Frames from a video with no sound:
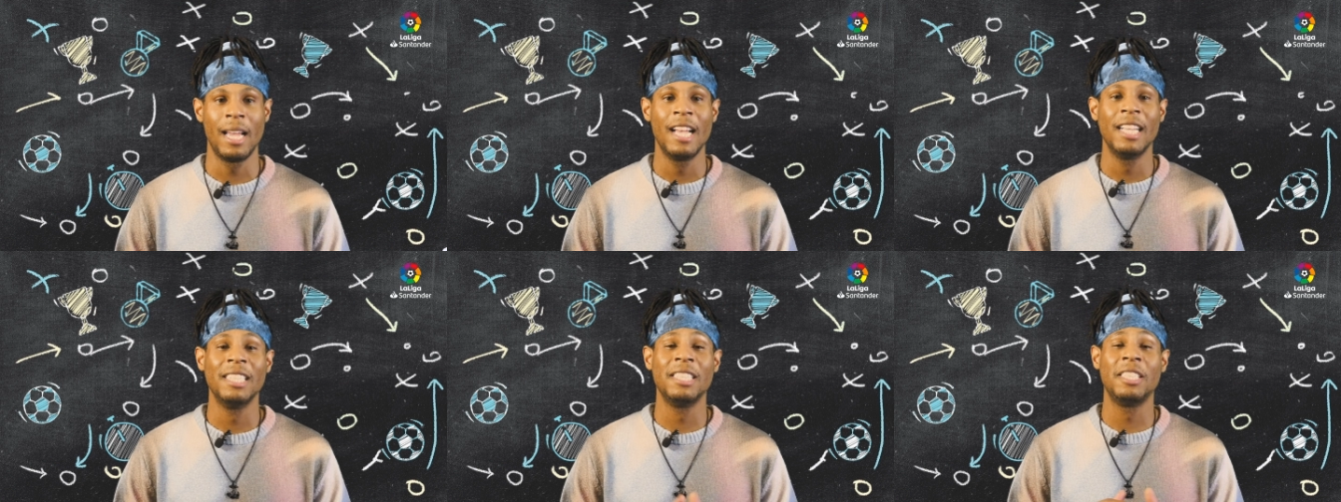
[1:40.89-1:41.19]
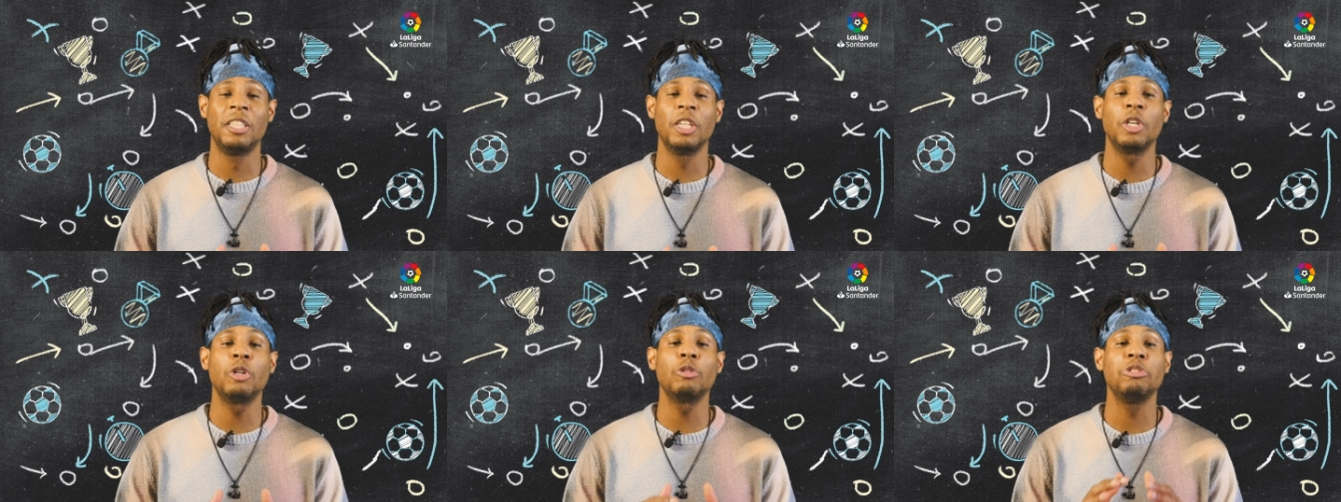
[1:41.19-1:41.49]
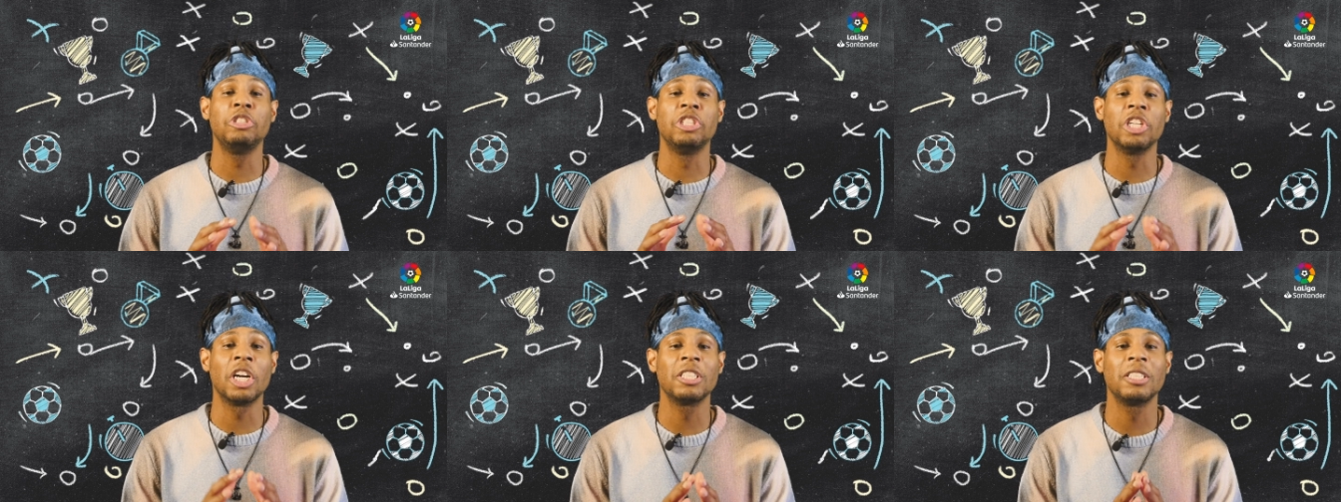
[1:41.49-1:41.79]

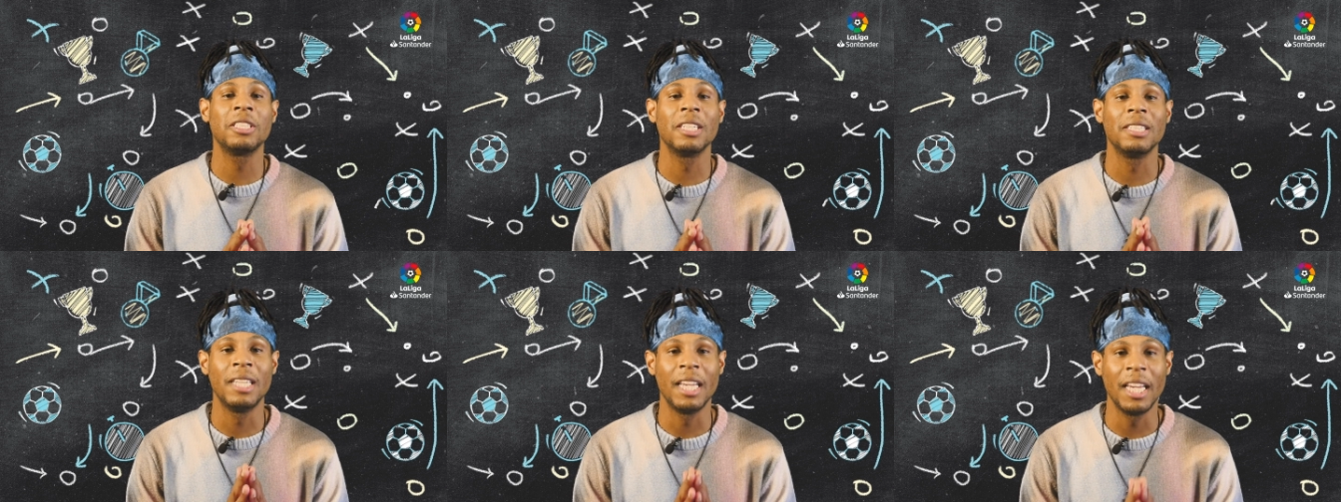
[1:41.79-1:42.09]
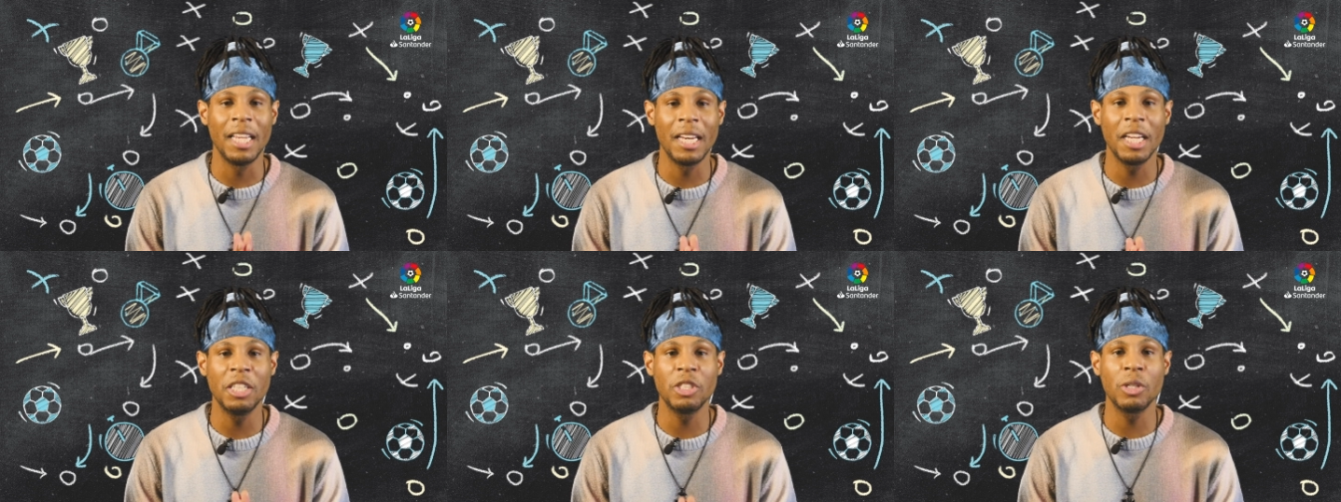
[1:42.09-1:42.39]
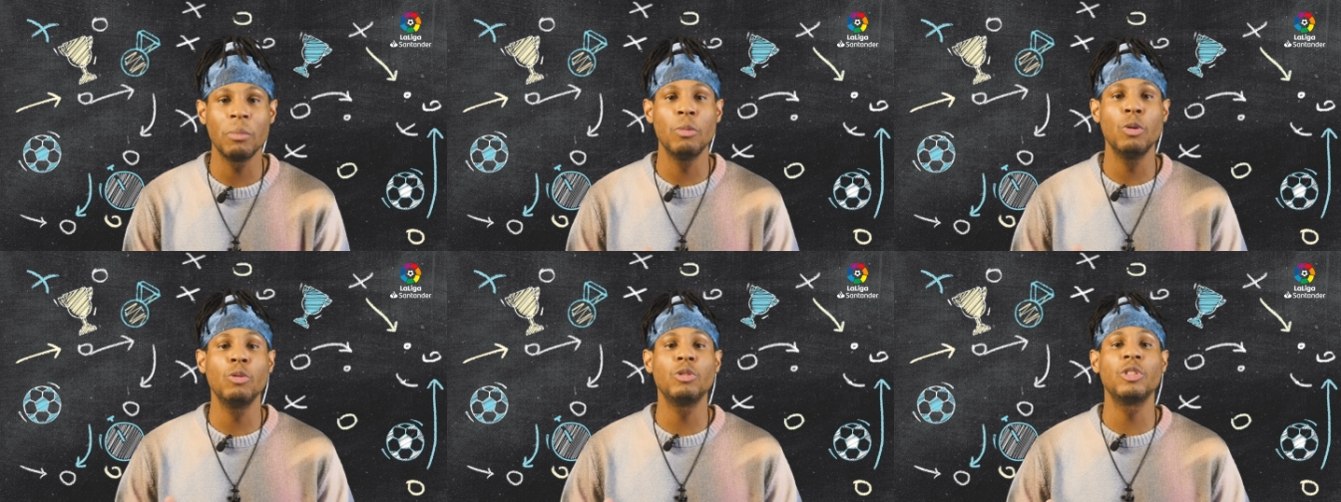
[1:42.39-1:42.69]
Still just a
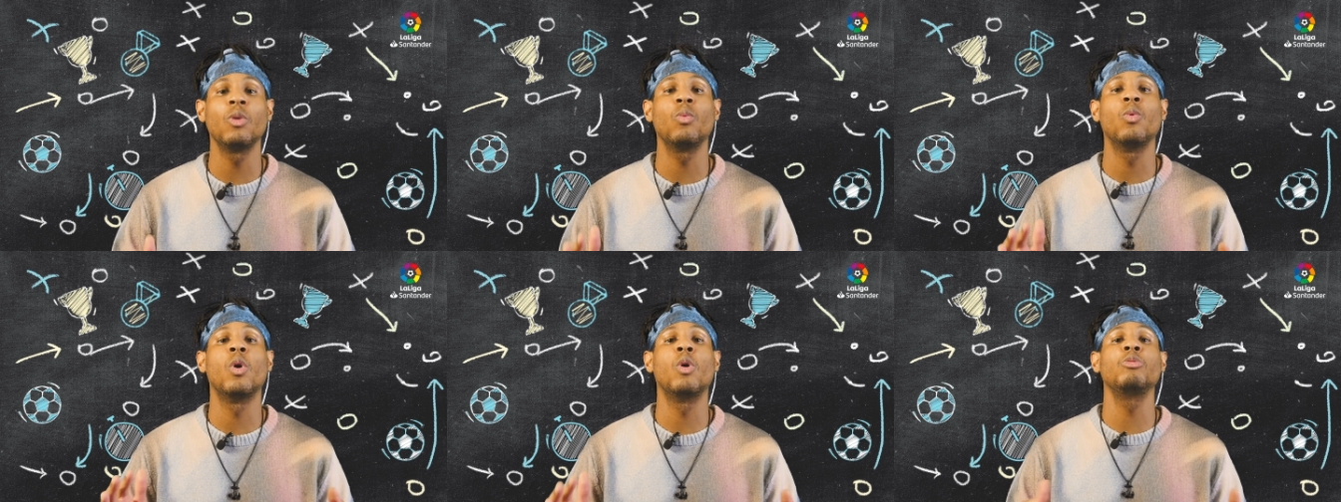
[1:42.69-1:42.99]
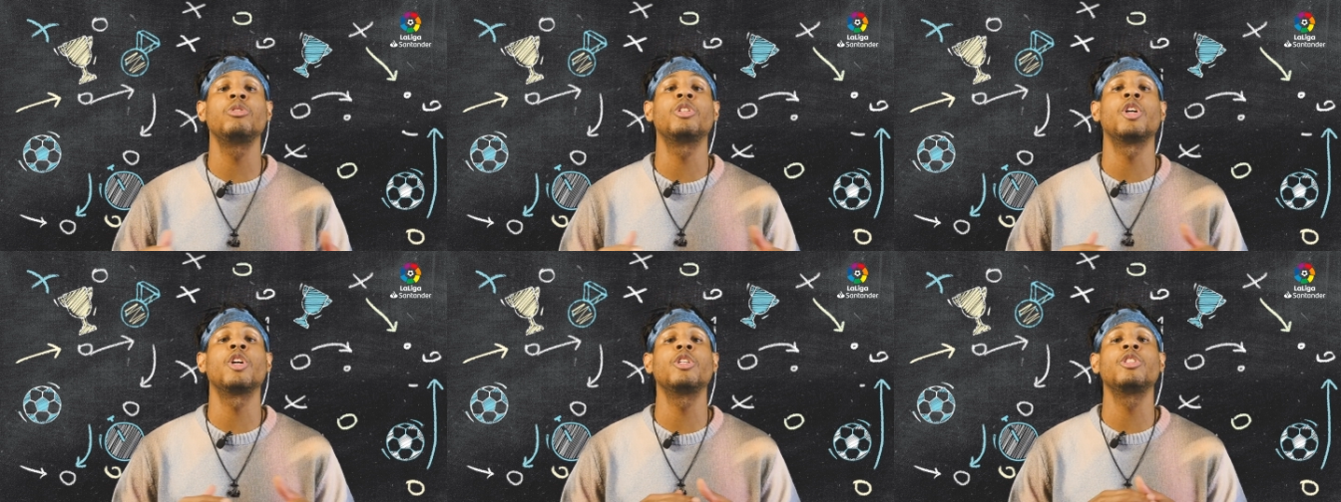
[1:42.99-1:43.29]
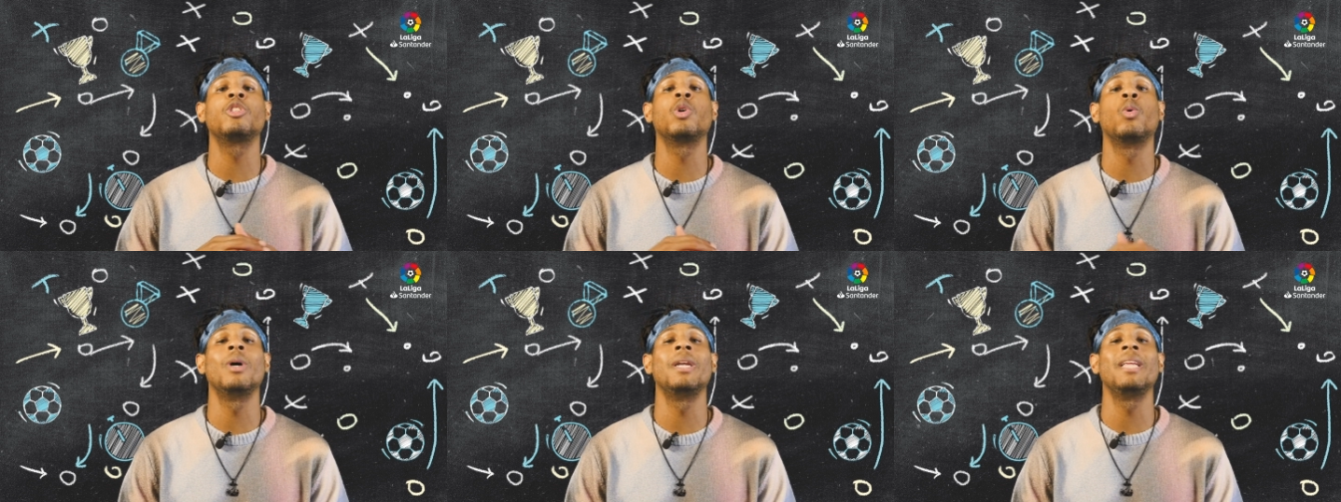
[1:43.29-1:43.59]
teenager, Musah won't
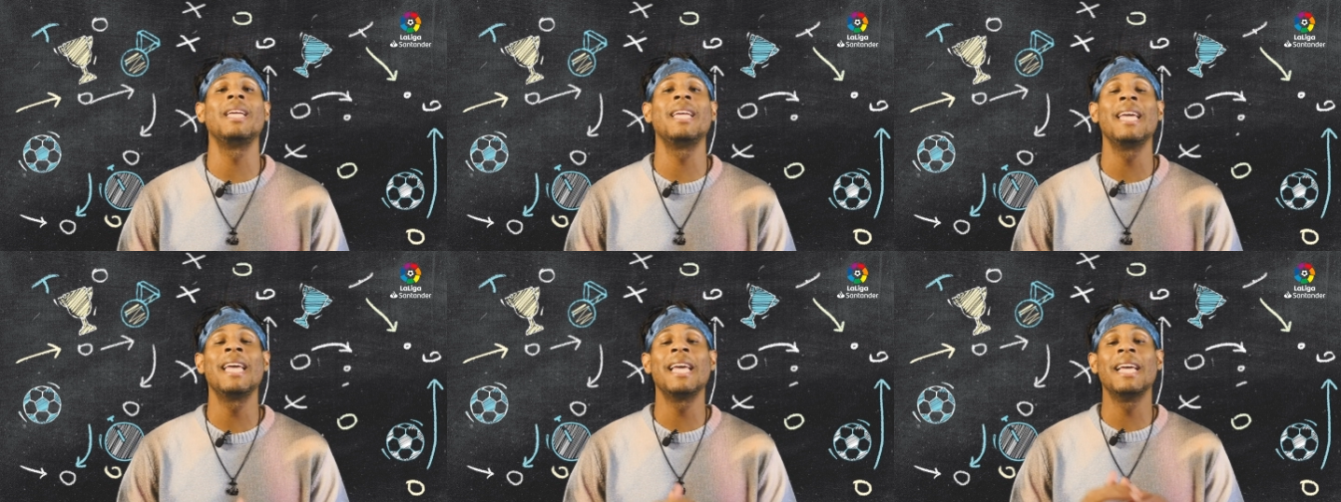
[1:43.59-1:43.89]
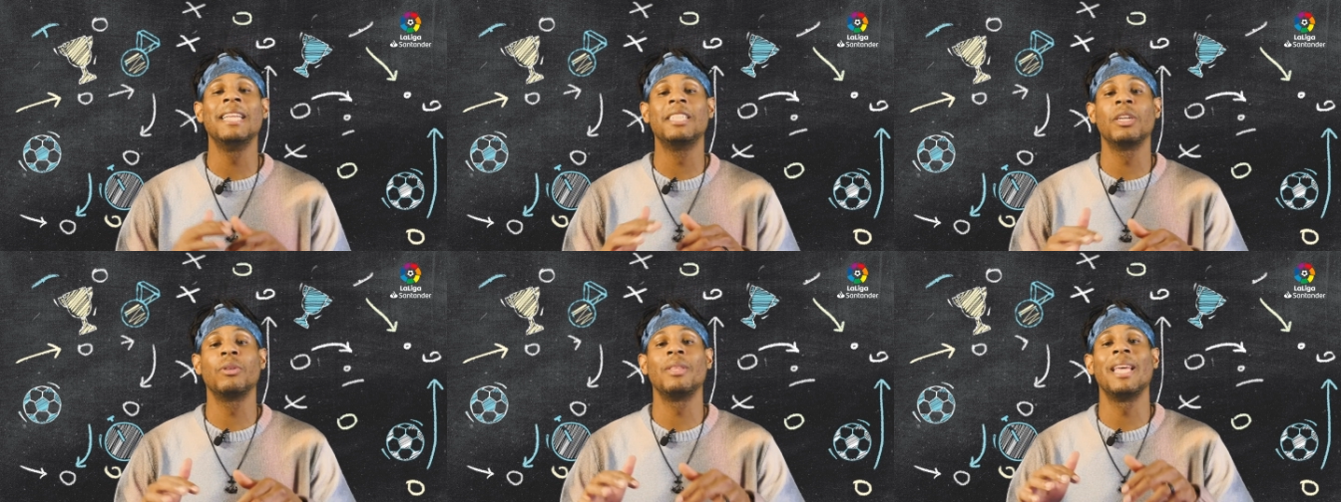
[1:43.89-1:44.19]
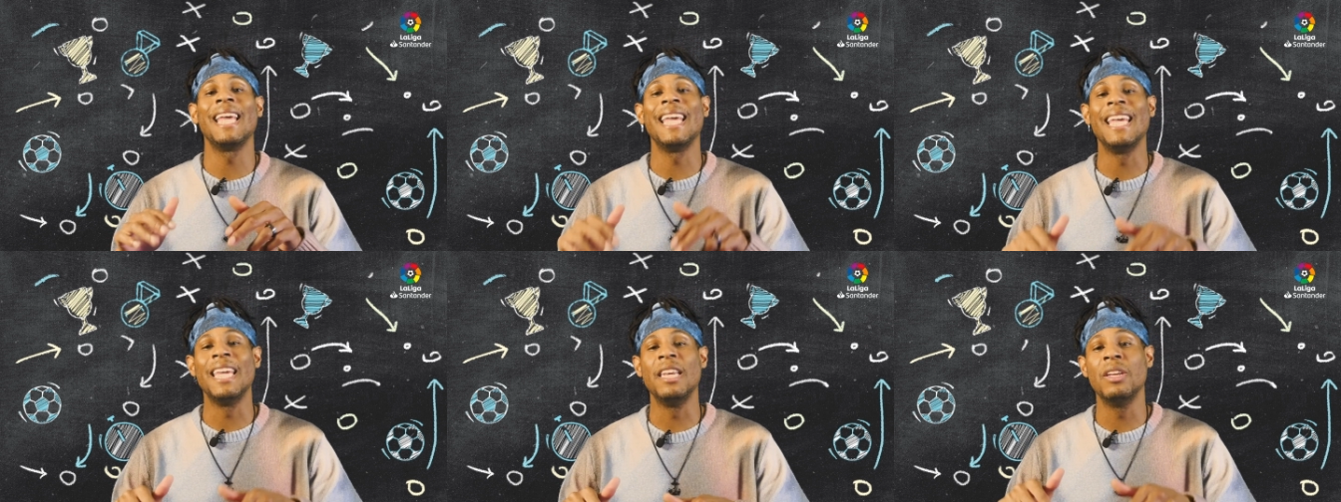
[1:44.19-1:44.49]
turn 20 until
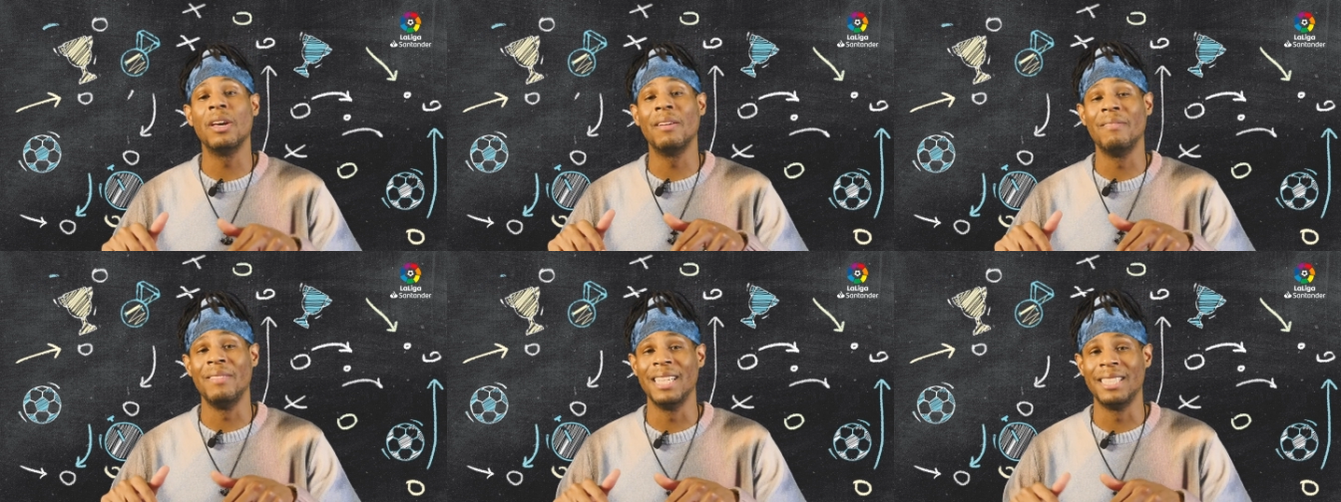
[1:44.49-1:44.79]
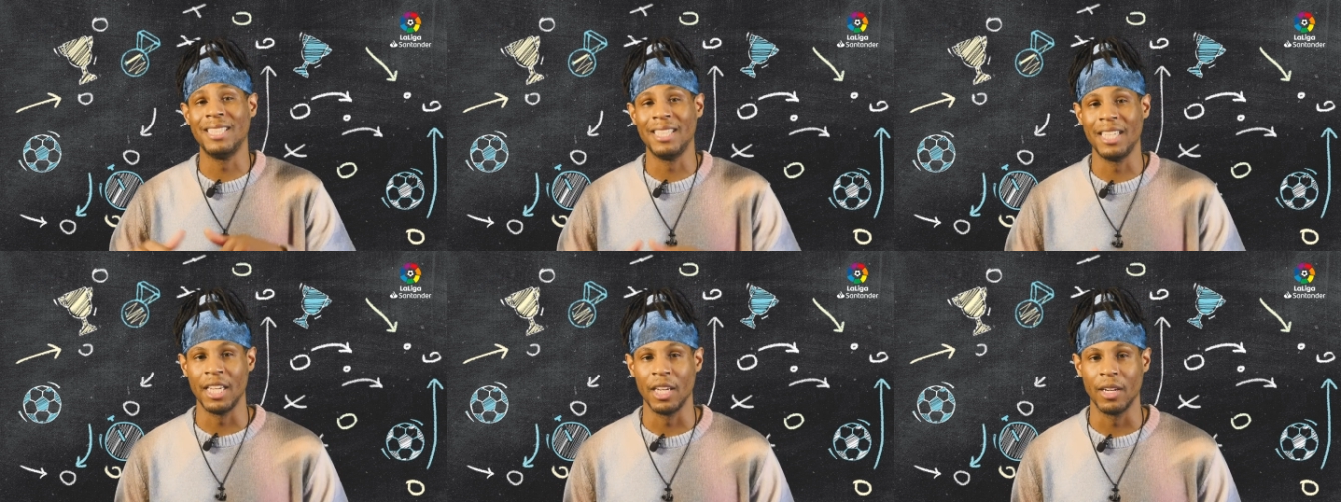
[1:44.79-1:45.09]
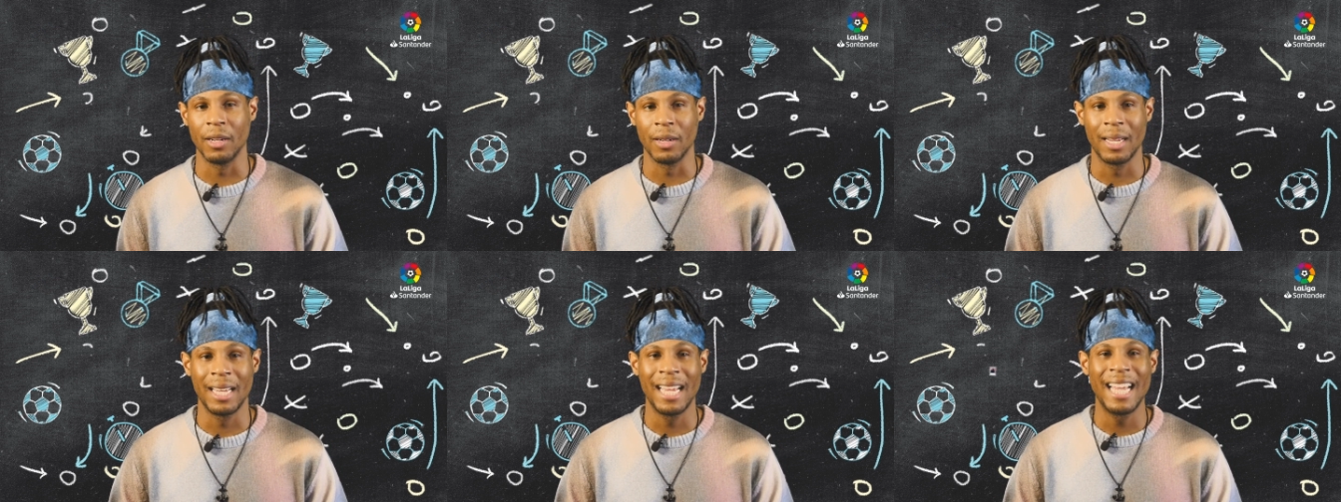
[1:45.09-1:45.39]
the end of this
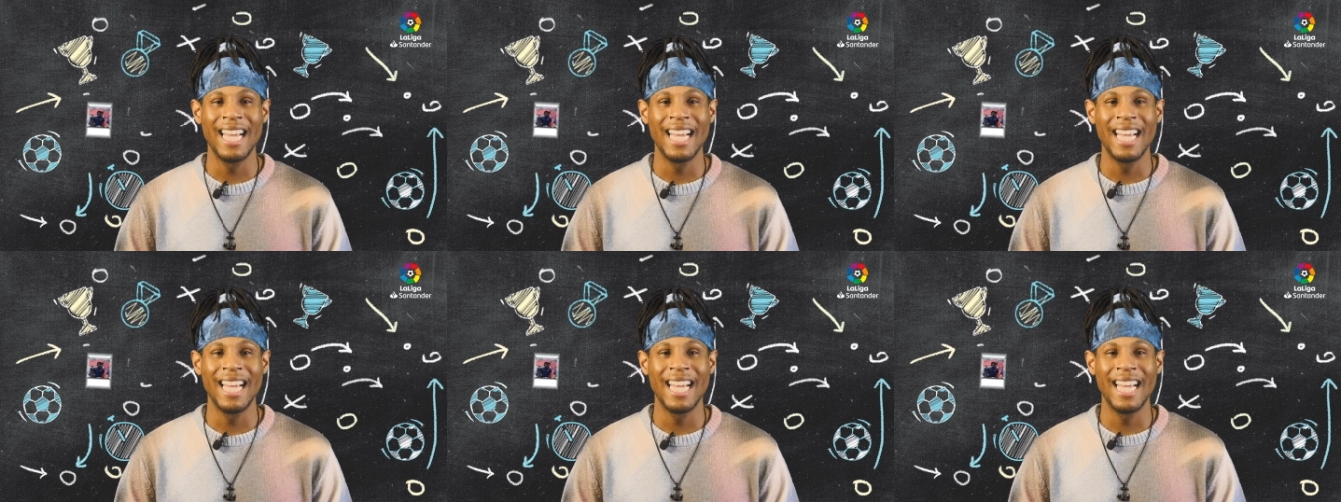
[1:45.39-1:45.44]
year.